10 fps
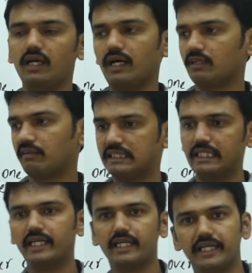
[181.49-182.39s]
Otherwise,
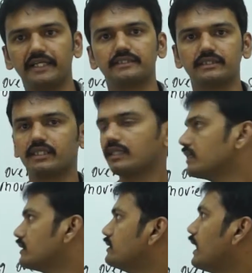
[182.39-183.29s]
here it is.
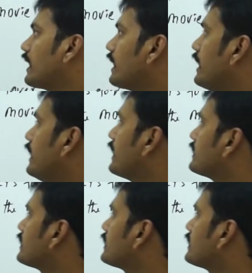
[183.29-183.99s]
That here